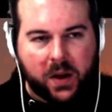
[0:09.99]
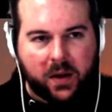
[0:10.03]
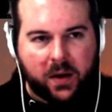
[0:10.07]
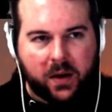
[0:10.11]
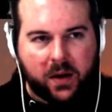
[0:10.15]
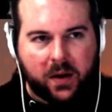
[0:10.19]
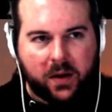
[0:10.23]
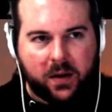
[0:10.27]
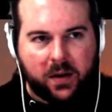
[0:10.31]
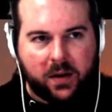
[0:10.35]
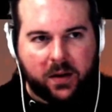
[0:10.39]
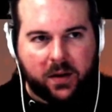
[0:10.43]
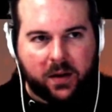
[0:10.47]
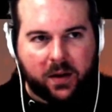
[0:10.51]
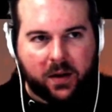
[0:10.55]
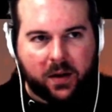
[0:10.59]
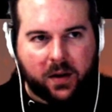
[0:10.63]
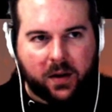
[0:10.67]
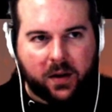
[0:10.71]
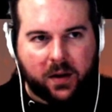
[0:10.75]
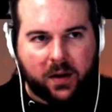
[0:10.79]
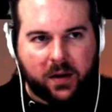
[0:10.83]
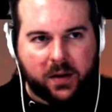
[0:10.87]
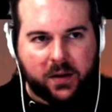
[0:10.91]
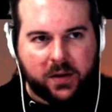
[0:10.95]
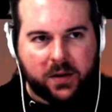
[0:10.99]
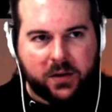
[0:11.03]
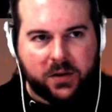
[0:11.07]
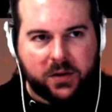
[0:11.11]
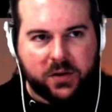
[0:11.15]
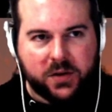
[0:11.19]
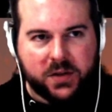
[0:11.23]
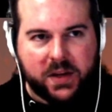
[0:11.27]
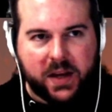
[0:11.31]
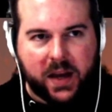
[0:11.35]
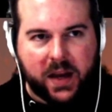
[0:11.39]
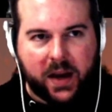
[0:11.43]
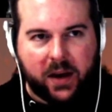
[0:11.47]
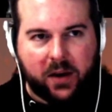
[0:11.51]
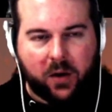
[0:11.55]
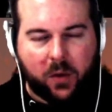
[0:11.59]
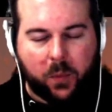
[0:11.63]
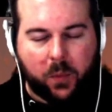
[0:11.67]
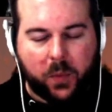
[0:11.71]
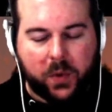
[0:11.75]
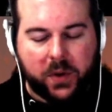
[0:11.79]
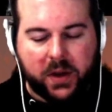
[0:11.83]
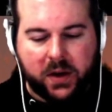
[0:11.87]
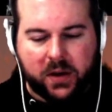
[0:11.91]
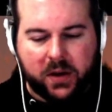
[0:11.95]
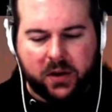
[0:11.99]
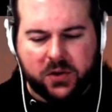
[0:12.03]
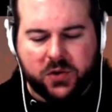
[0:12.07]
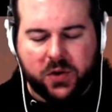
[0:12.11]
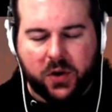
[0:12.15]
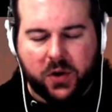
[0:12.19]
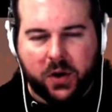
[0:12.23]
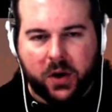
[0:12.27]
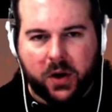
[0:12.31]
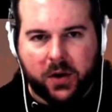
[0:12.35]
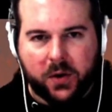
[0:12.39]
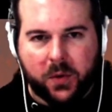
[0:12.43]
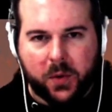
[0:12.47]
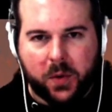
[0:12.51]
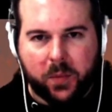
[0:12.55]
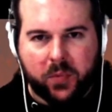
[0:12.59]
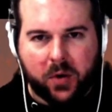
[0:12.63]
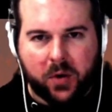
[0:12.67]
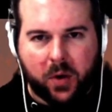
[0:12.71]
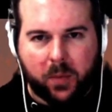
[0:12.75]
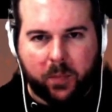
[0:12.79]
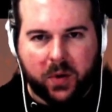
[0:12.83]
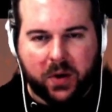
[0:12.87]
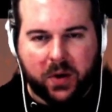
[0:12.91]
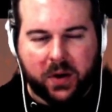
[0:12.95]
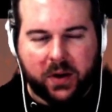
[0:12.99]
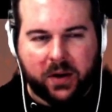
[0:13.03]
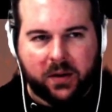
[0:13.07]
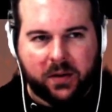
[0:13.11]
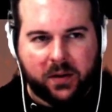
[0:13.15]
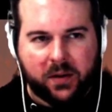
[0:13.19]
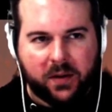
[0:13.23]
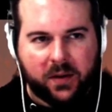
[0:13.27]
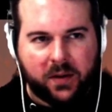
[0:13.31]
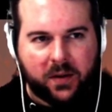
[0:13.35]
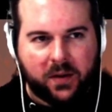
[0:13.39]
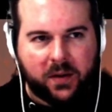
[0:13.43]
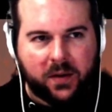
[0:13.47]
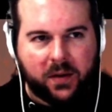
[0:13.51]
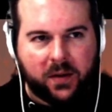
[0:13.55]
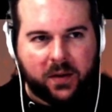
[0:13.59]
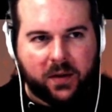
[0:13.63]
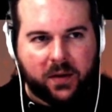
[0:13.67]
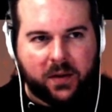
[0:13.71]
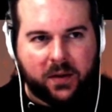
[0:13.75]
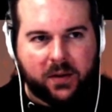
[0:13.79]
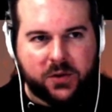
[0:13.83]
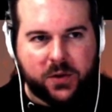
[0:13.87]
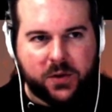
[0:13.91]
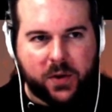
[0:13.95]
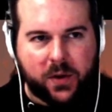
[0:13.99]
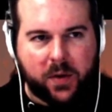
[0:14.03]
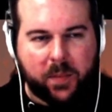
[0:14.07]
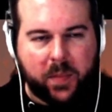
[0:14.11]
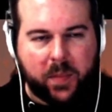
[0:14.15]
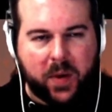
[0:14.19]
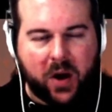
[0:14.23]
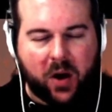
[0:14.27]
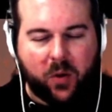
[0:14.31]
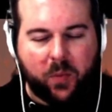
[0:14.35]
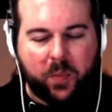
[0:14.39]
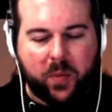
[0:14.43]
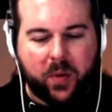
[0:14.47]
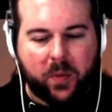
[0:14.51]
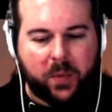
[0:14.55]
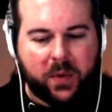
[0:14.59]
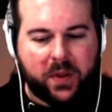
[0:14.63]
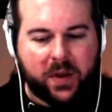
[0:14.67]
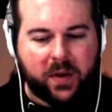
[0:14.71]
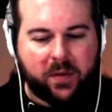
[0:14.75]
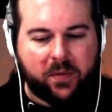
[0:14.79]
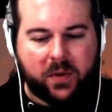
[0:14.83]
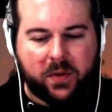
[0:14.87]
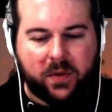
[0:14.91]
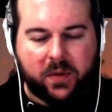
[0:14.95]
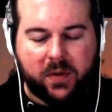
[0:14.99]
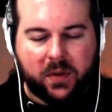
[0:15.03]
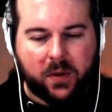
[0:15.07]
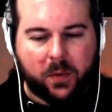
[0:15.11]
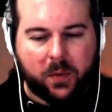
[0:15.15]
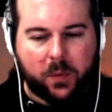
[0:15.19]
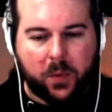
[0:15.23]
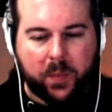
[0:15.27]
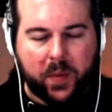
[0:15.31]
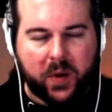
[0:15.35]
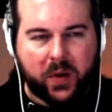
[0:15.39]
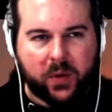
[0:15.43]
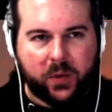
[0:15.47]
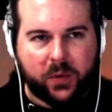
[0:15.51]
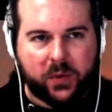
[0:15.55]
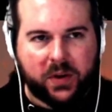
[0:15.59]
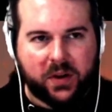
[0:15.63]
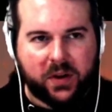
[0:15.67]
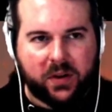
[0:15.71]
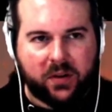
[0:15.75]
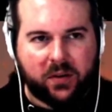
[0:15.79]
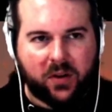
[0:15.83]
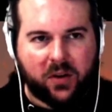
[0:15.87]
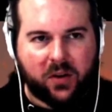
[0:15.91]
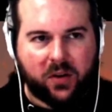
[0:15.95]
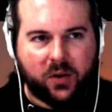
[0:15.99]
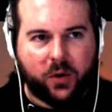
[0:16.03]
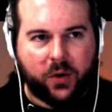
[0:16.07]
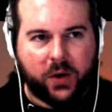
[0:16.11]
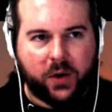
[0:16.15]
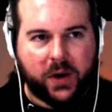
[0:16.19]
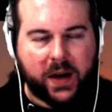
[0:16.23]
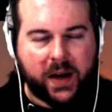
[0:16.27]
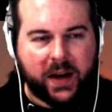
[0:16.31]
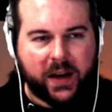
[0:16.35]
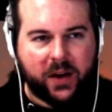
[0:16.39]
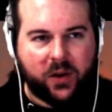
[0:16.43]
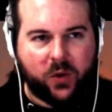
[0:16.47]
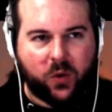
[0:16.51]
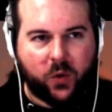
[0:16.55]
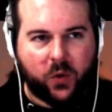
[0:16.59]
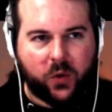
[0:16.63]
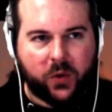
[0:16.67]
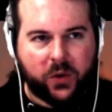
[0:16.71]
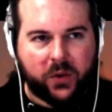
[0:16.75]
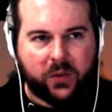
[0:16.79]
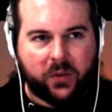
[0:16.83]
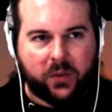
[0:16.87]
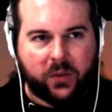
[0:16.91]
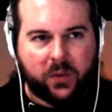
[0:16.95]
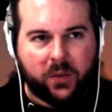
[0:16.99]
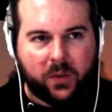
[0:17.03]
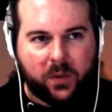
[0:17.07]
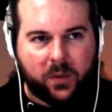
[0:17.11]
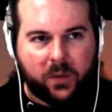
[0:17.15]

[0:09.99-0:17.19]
and uh, just getting on with it and trying to do it properly, trying to be open with everything that we're building, not cutting any corners.